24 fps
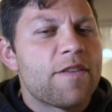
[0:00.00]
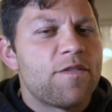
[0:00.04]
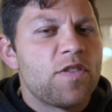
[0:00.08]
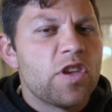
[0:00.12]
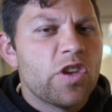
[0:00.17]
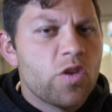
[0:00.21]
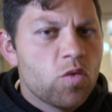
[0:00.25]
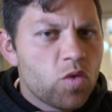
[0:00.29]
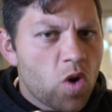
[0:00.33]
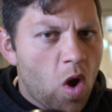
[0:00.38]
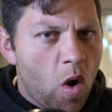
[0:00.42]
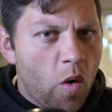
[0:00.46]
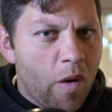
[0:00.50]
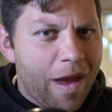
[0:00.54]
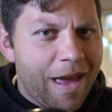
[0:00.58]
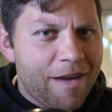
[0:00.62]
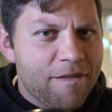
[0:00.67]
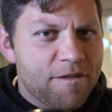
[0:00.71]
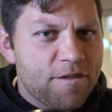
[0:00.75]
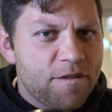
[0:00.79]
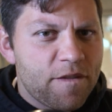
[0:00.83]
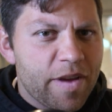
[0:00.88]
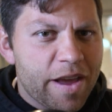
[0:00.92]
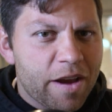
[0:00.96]
if you don't
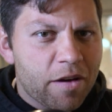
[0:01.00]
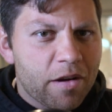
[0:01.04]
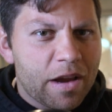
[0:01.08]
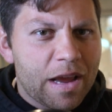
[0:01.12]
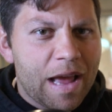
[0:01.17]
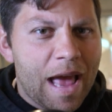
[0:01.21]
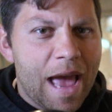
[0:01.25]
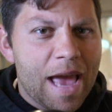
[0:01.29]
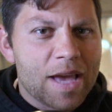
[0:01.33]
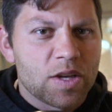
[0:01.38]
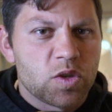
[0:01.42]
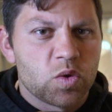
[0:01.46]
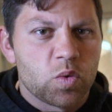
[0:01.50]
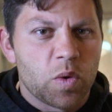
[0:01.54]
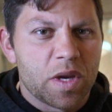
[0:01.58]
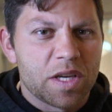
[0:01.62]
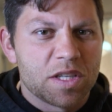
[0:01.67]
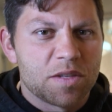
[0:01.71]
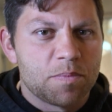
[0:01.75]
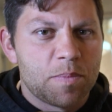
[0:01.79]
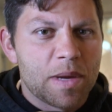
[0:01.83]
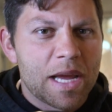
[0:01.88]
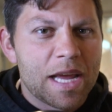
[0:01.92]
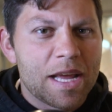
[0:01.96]
have very high swing
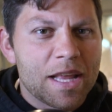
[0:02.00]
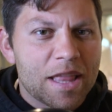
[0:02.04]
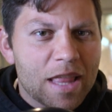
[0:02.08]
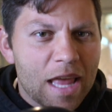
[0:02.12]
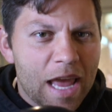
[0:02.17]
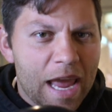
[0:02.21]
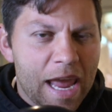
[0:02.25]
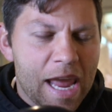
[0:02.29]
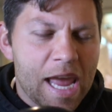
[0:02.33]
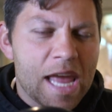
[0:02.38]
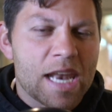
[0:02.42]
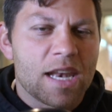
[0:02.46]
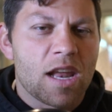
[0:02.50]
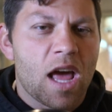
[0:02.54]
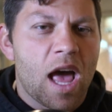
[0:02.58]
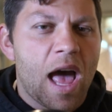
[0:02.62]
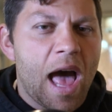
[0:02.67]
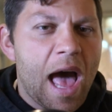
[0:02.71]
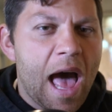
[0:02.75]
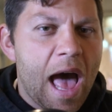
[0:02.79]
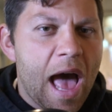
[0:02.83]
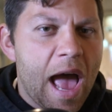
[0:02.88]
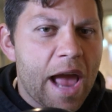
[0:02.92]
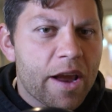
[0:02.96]
speeds and a
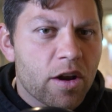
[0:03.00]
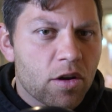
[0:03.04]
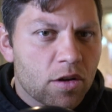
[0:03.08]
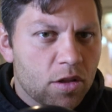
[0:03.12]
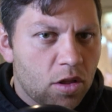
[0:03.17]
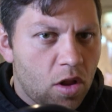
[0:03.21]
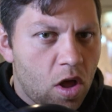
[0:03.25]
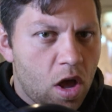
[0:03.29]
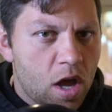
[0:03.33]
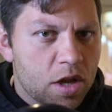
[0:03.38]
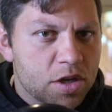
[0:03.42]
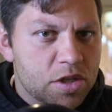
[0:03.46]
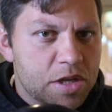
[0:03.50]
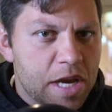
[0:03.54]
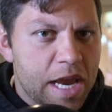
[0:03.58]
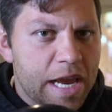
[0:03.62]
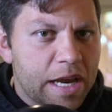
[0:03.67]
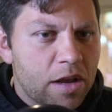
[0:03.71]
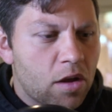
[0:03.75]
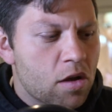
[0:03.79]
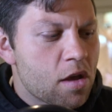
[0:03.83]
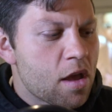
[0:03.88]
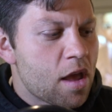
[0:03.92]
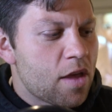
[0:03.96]
higher launch
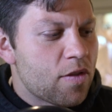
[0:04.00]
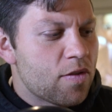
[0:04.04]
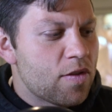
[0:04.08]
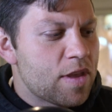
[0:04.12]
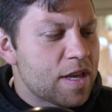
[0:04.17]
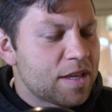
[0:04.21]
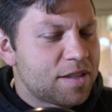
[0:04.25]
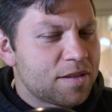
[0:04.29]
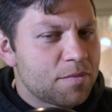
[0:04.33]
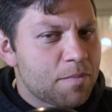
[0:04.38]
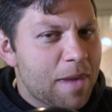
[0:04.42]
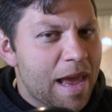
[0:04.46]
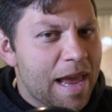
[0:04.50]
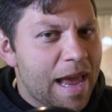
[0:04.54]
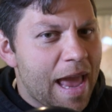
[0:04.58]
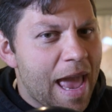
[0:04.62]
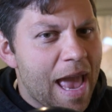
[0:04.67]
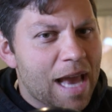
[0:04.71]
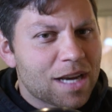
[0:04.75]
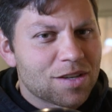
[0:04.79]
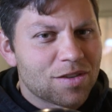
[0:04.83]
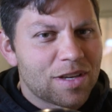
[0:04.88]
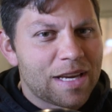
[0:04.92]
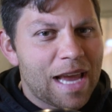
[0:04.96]
angle, this may
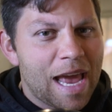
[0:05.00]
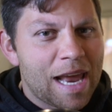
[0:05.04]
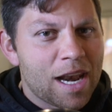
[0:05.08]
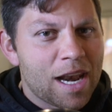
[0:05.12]
actually